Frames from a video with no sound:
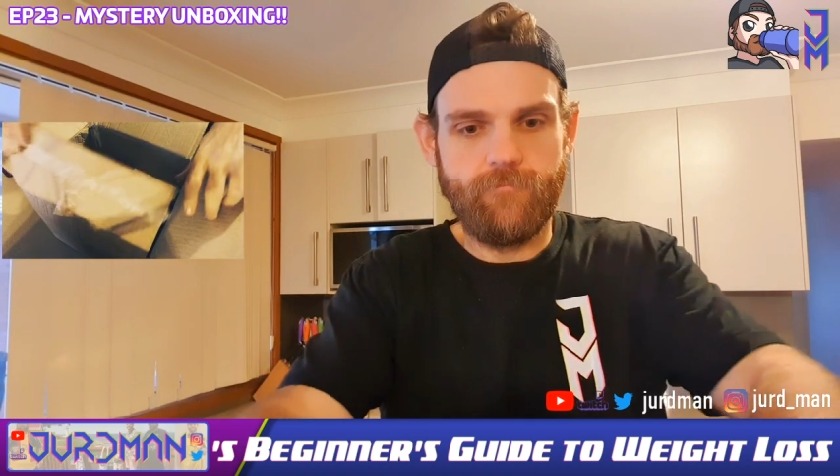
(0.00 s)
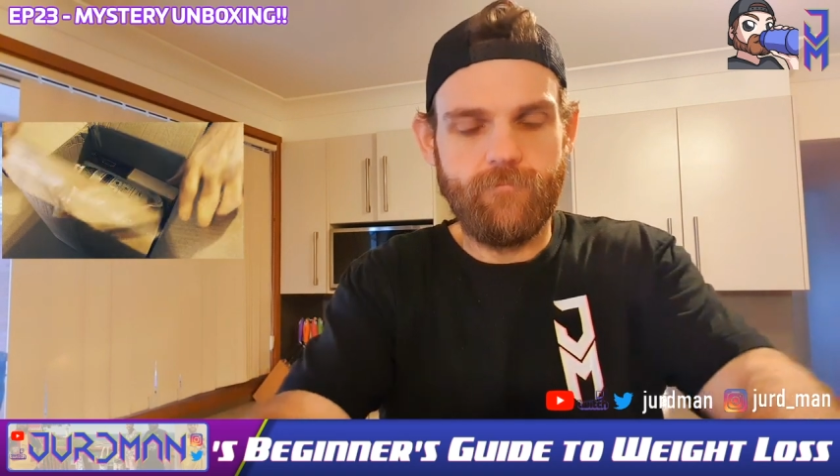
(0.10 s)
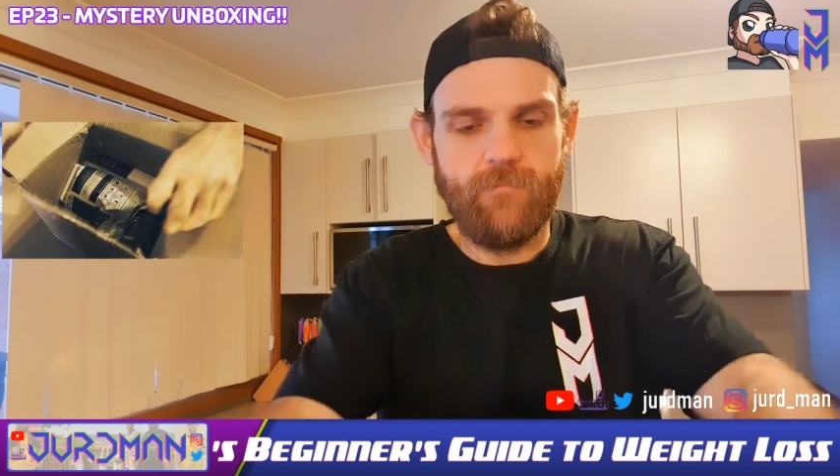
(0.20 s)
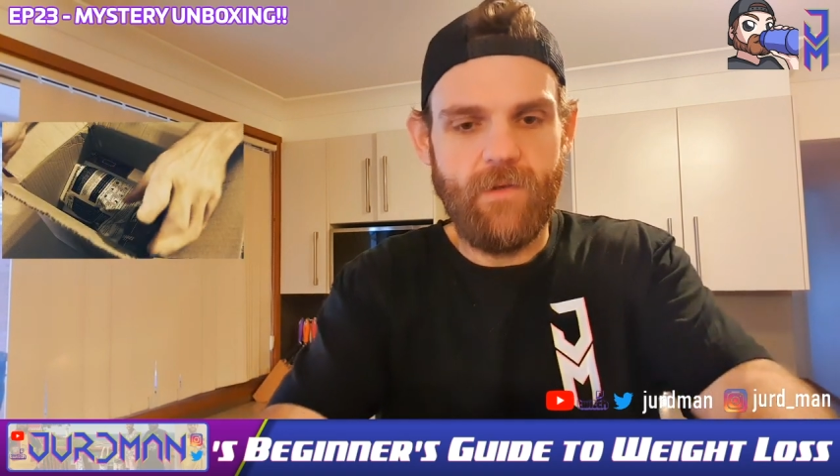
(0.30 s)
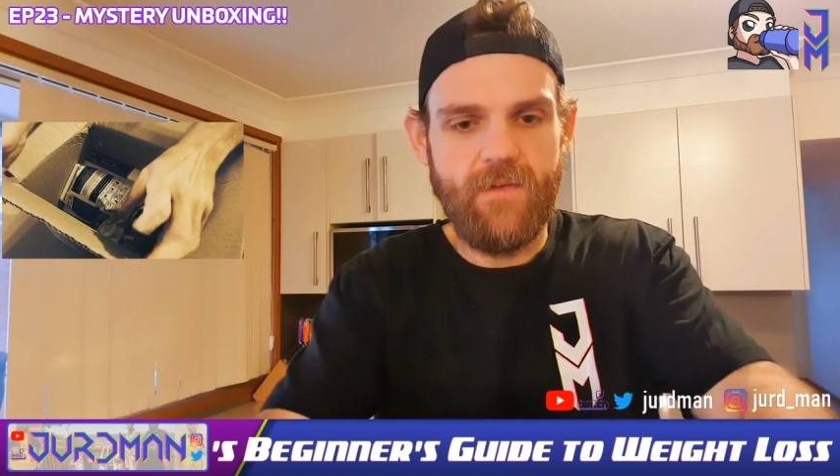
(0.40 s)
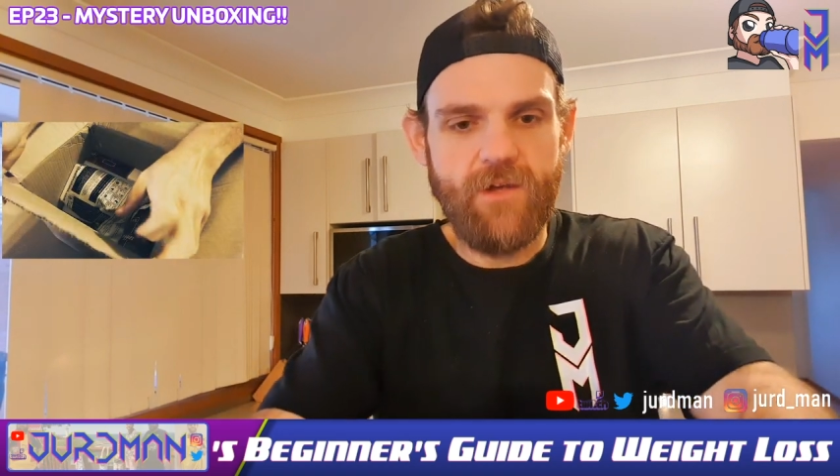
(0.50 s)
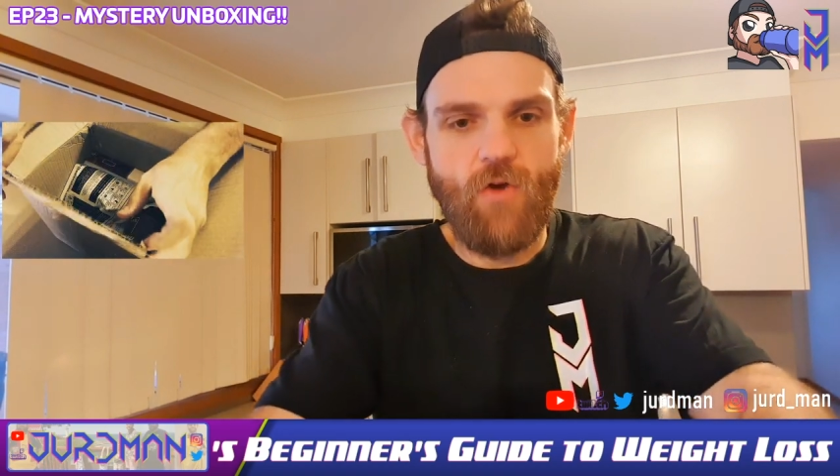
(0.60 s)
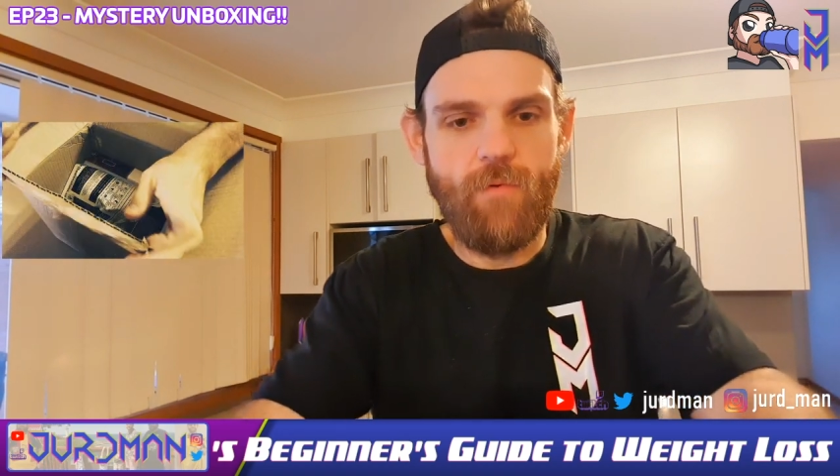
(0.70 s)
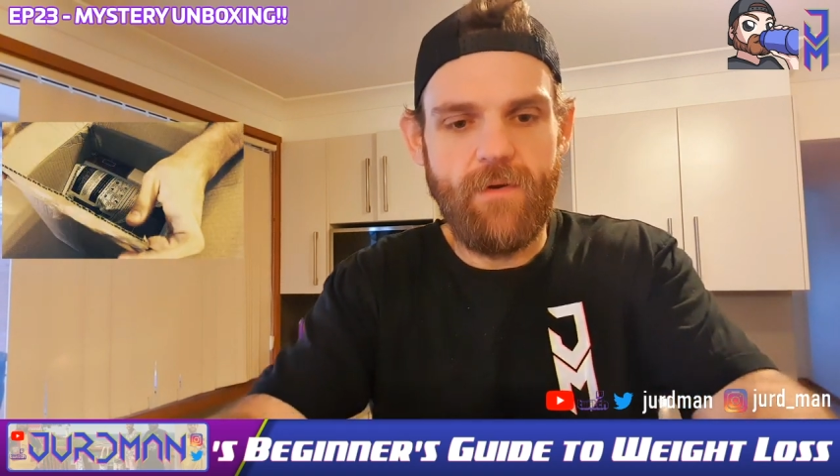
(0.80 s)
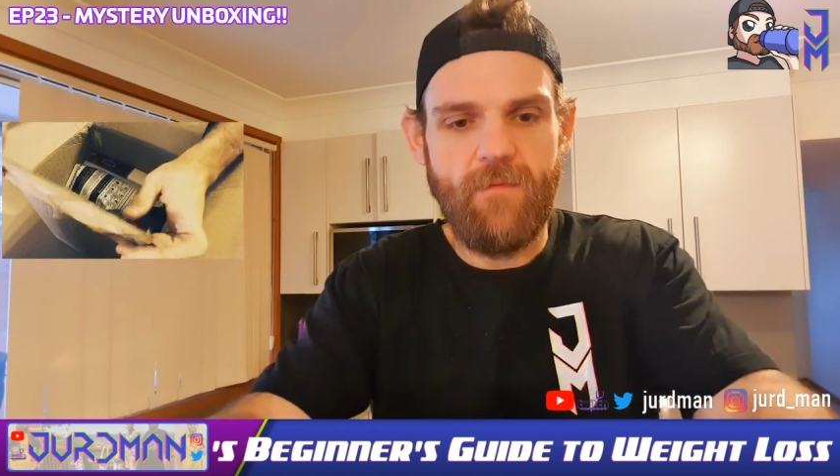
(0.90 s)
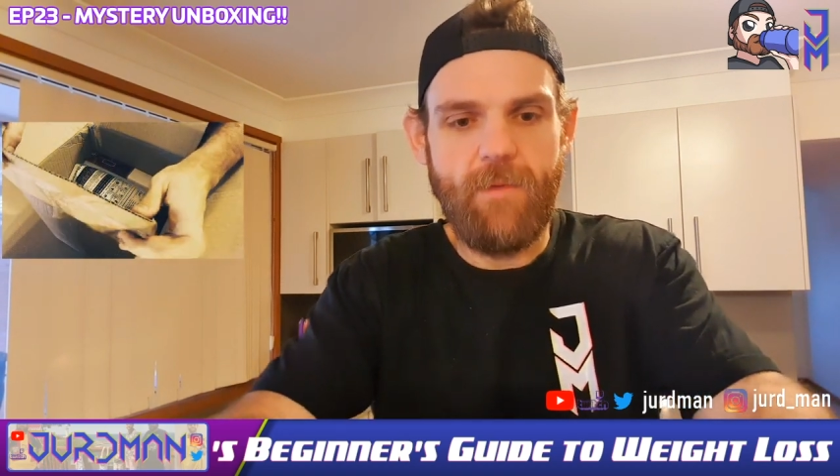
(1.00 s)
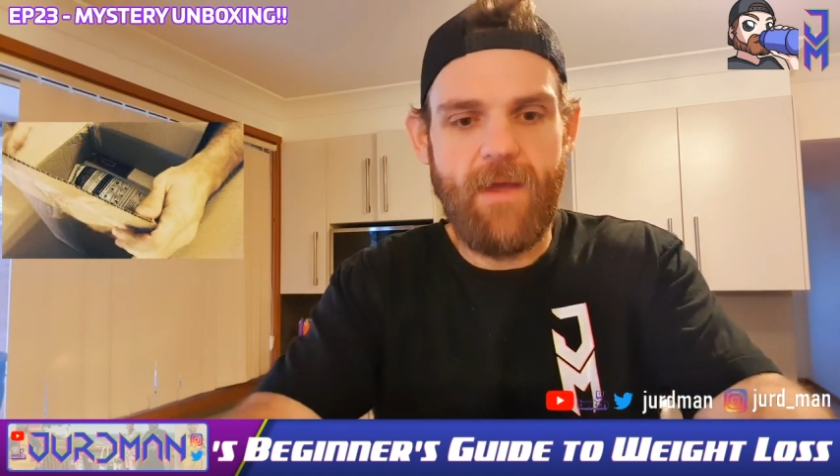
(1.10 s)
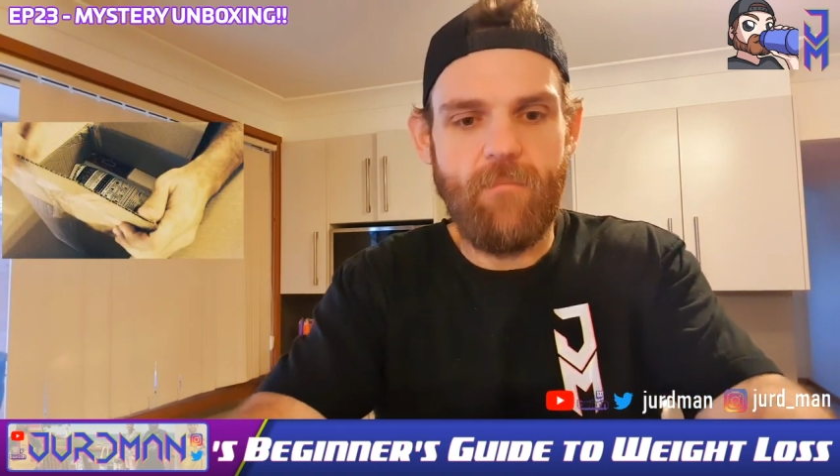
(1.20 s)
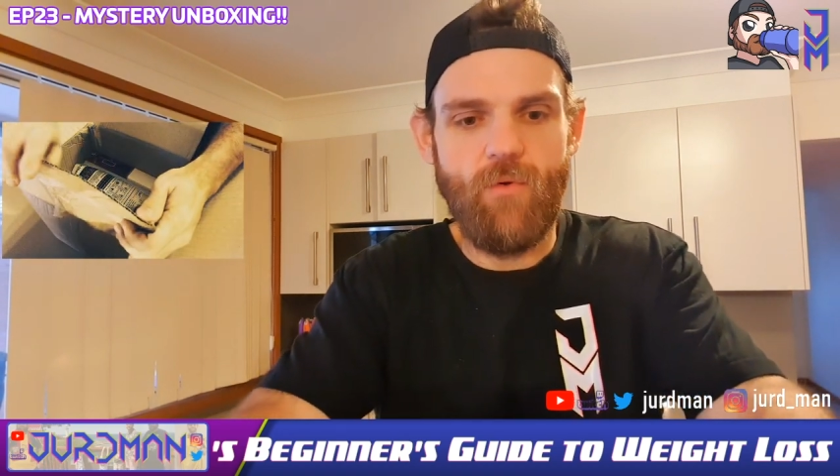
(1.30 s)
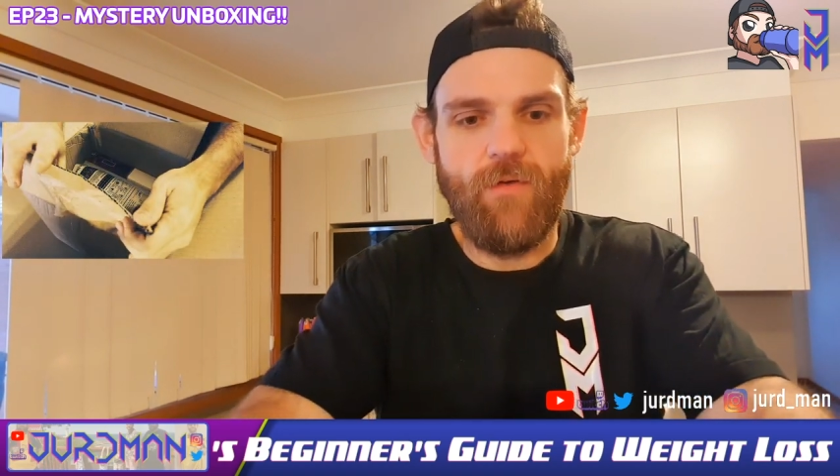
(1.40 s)
Let's open this bad
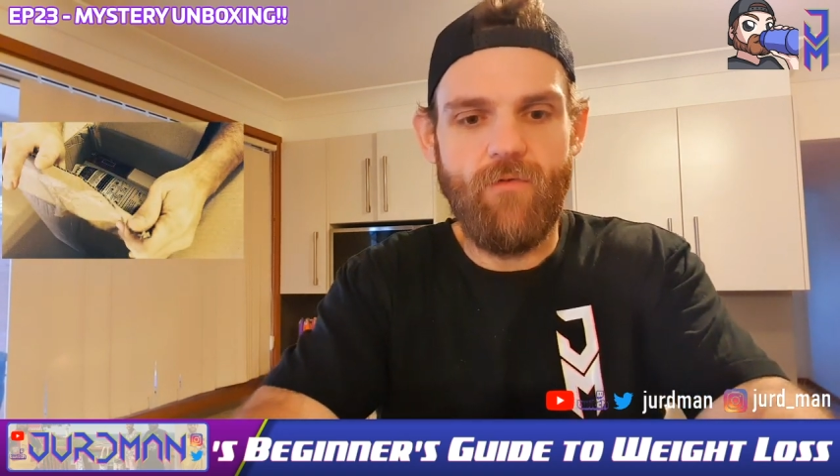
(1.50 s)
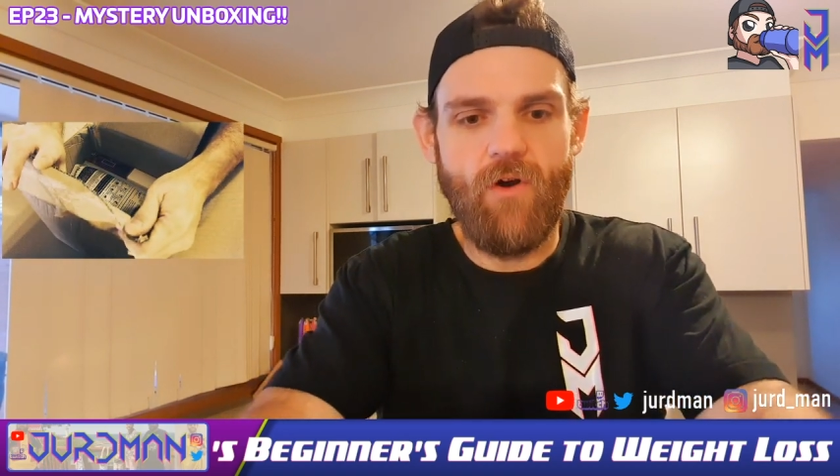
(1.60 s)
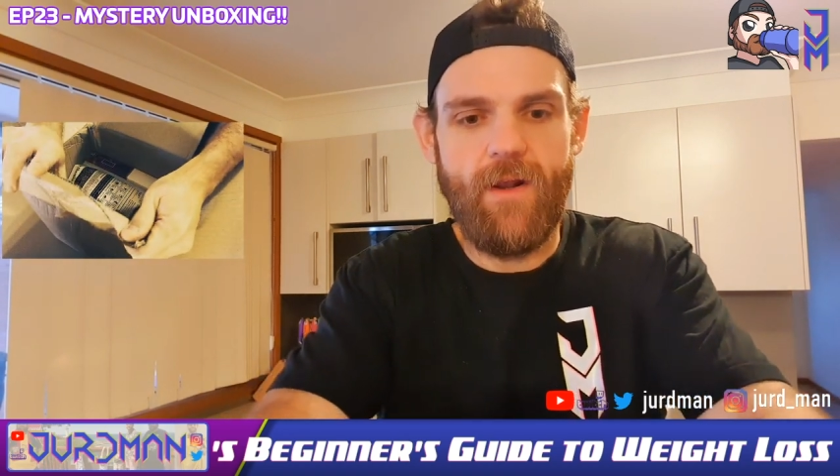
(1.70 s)
boy right